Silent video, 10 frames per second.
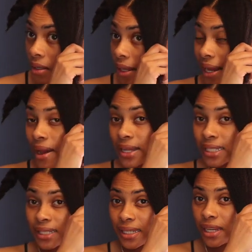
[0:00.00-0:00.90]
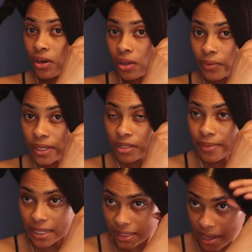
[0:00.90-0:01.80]
like how I didn't take it all the way to
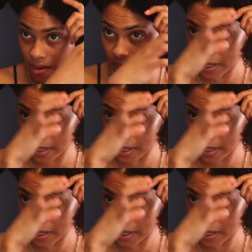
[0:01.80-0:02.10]
my scalp,